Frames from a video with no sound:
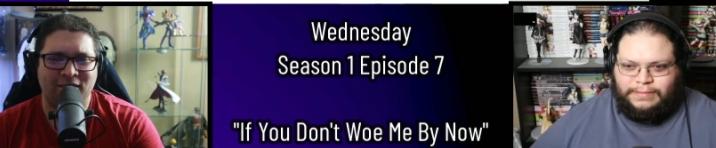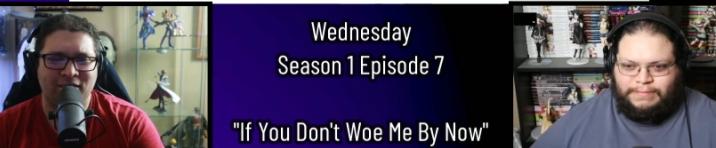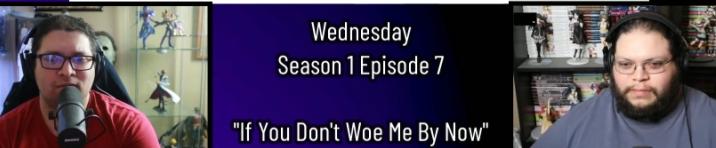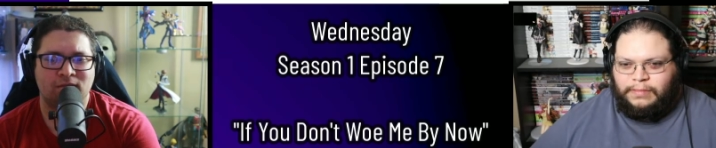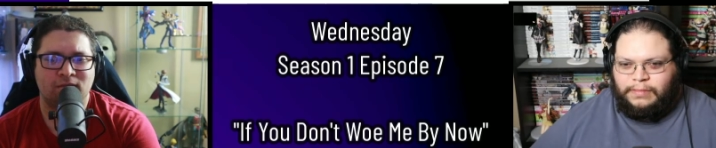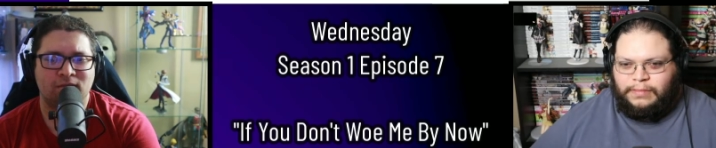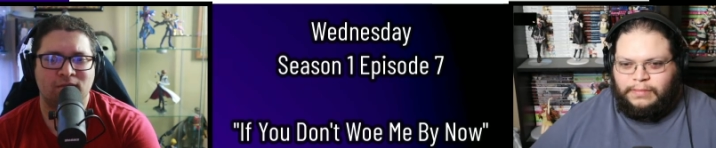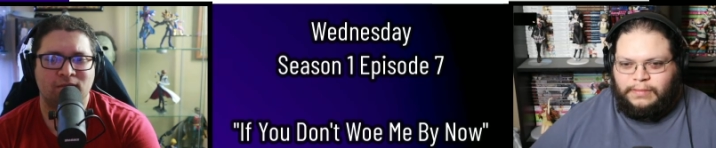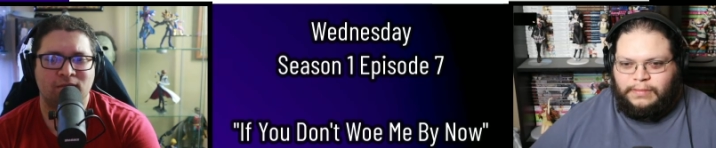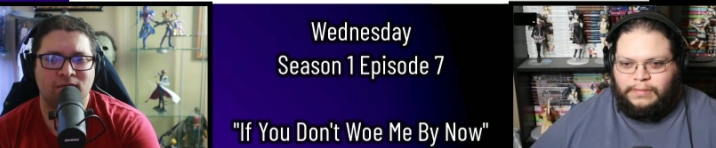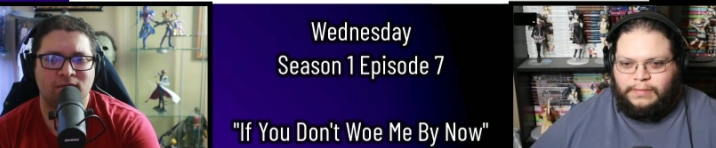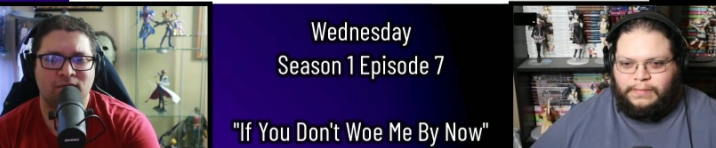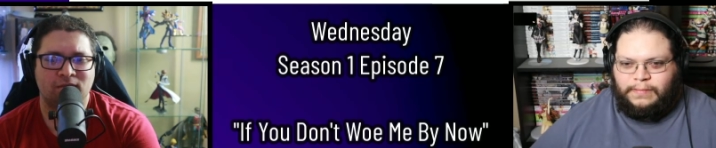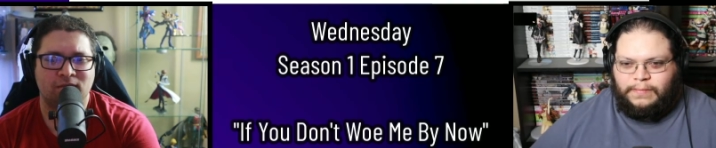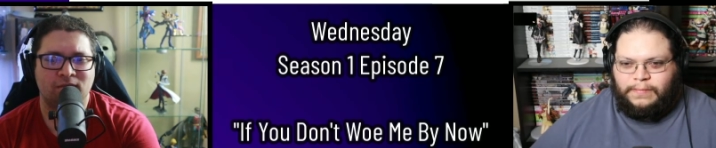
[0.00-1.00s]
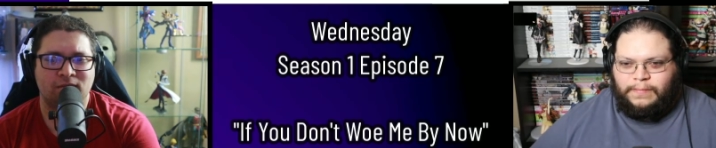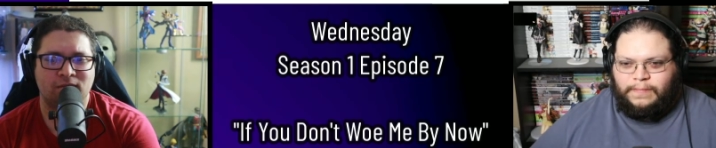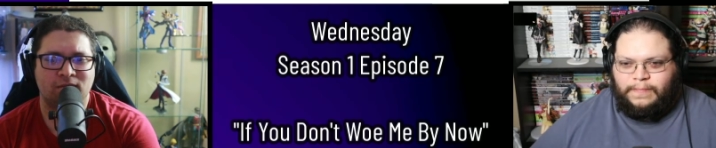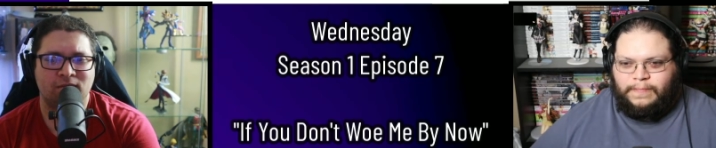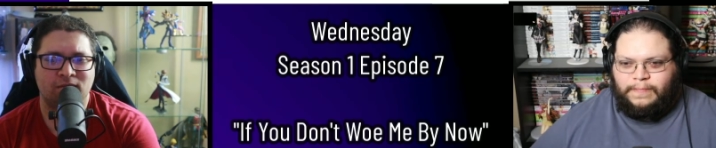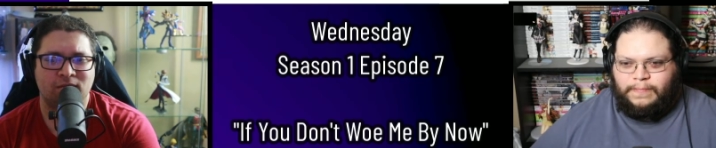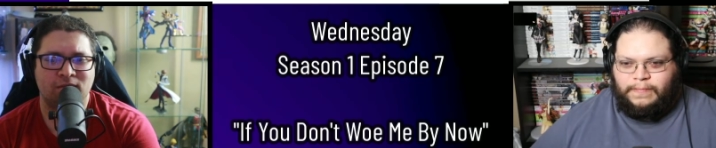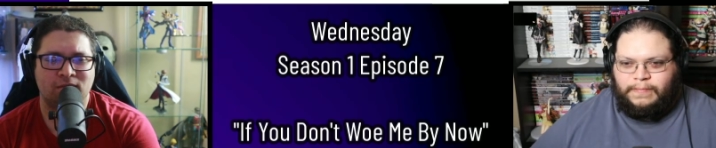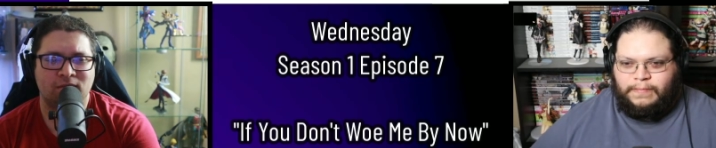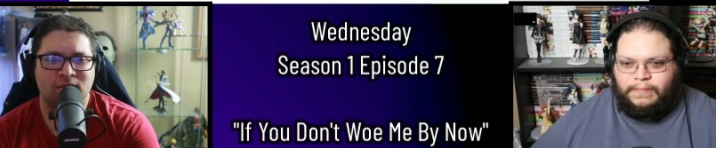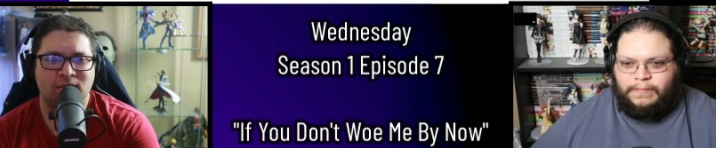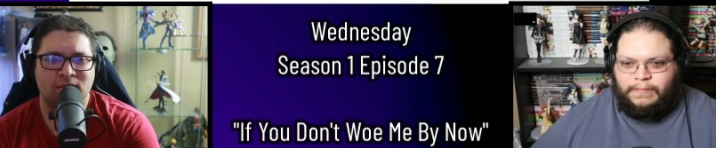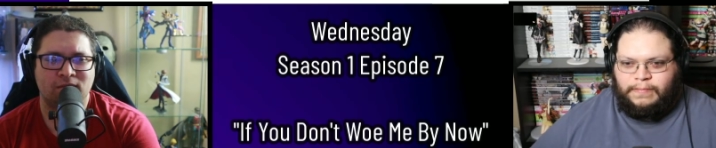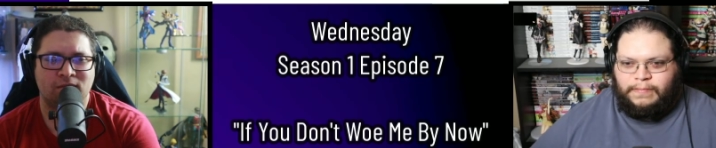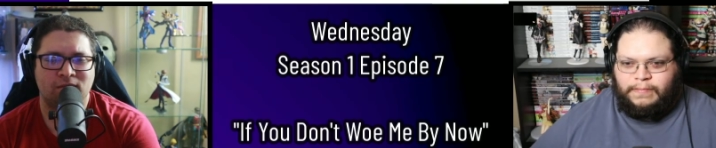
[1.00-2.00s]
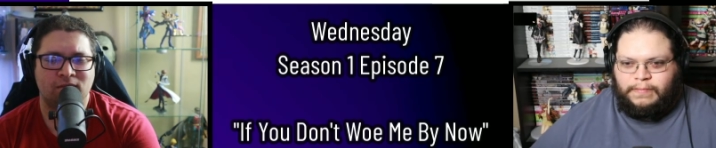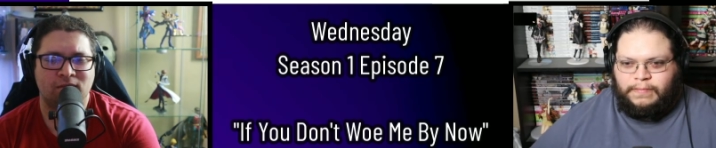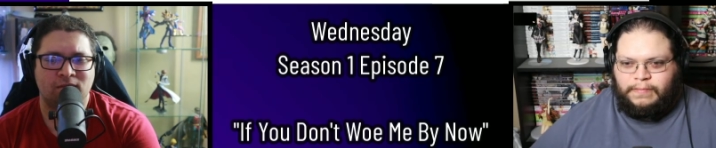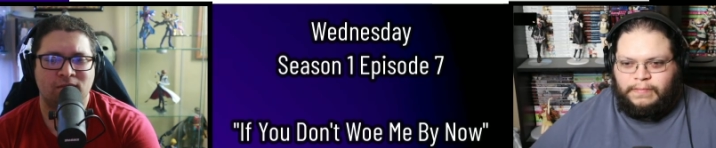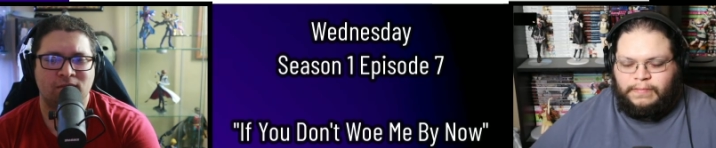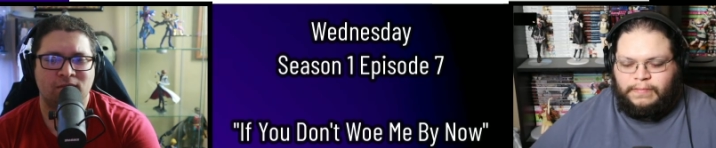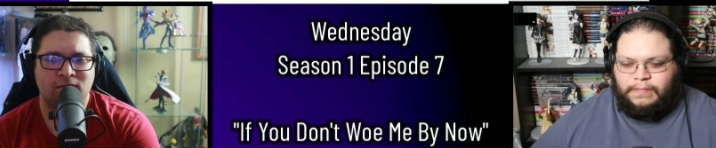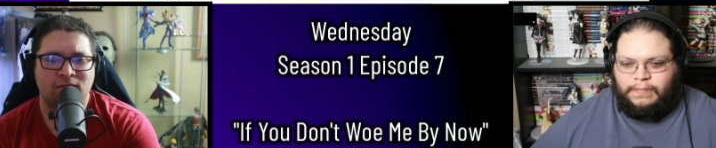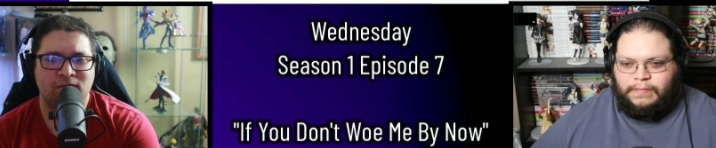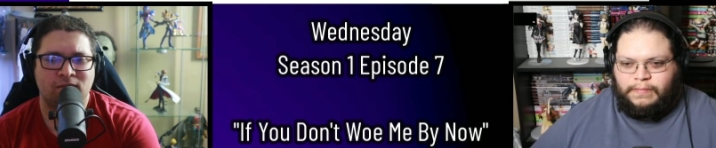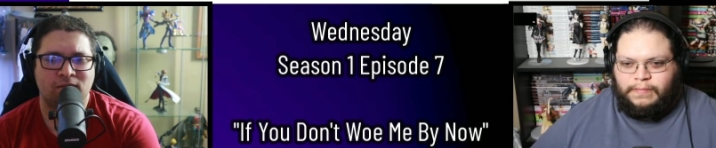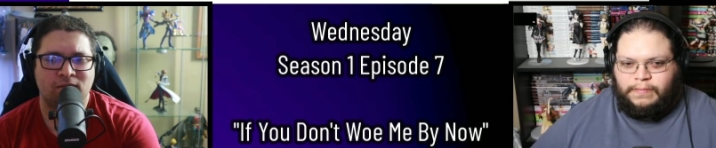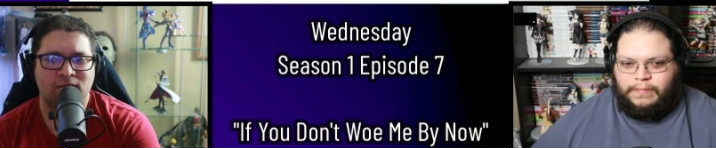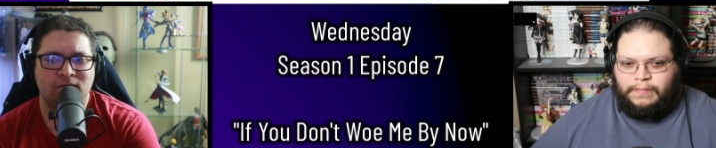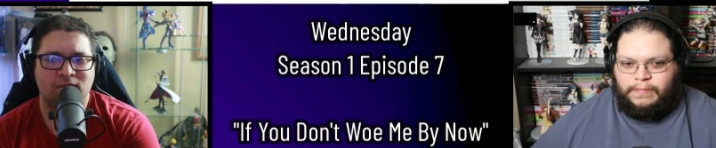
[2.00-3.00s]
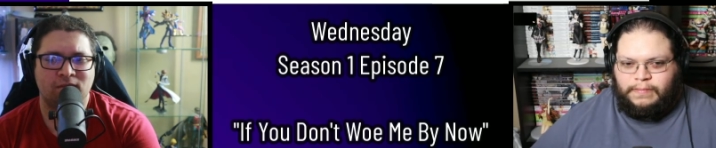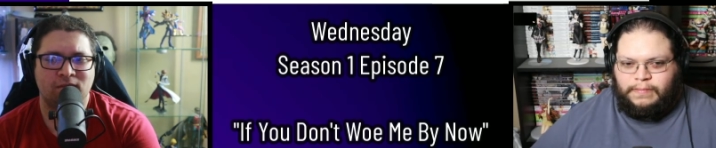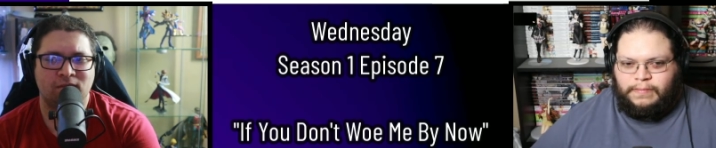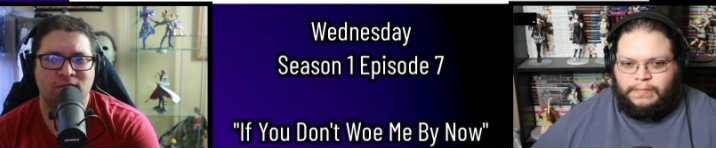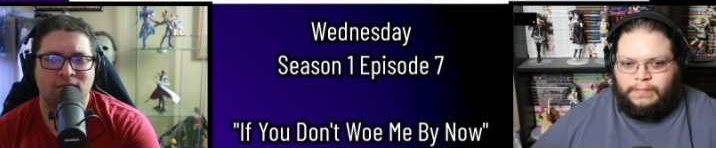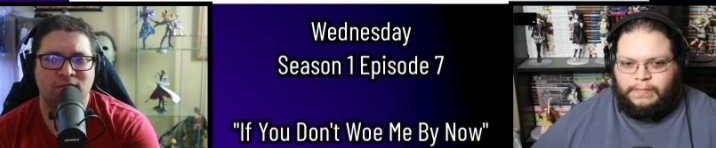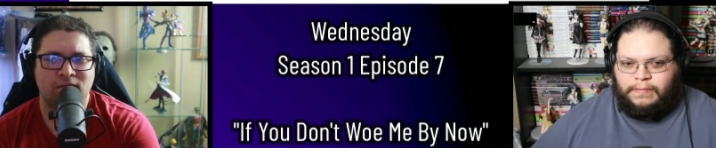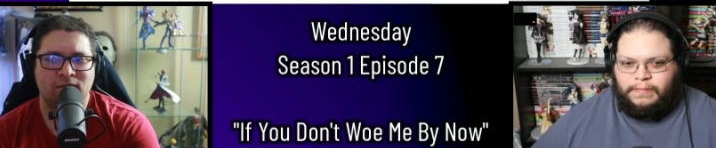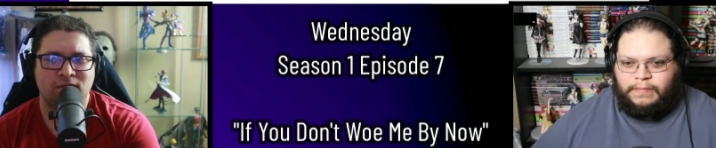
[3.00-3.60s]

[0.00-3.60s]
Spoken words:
Nothing is said.